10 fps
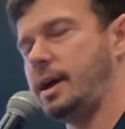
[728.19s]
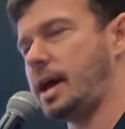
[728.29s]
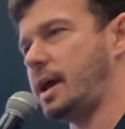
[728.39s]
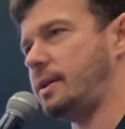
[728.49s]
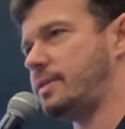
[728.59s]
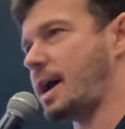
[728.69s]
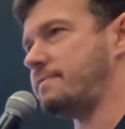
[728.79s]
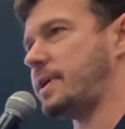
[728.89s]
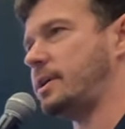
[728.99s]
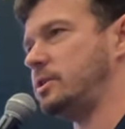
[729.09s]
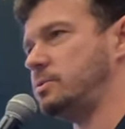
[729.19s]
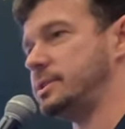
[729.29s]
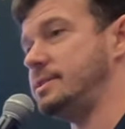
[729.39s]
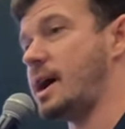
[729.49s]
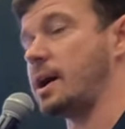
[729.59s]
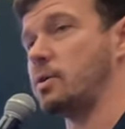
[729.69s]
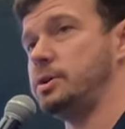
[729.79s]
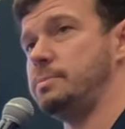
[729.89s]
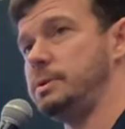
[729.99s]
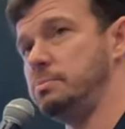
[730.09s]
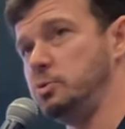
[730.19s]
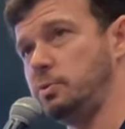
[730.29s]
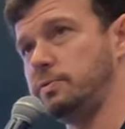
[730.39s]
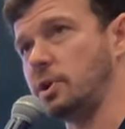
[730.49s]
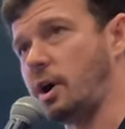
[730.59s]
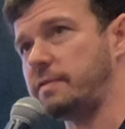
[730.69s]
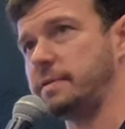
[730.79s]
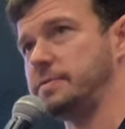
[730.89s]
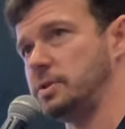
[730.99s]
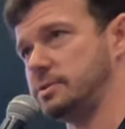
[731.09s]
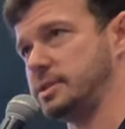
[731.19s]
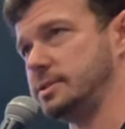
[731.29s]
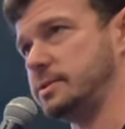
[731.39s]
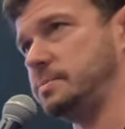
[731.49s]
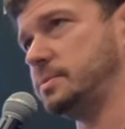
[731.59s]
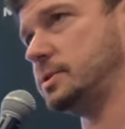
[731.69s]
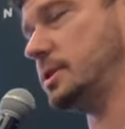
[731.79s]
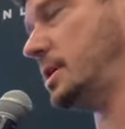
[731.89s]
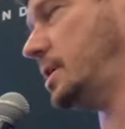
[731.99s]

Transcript: And that value is not going to be moved off of those systems.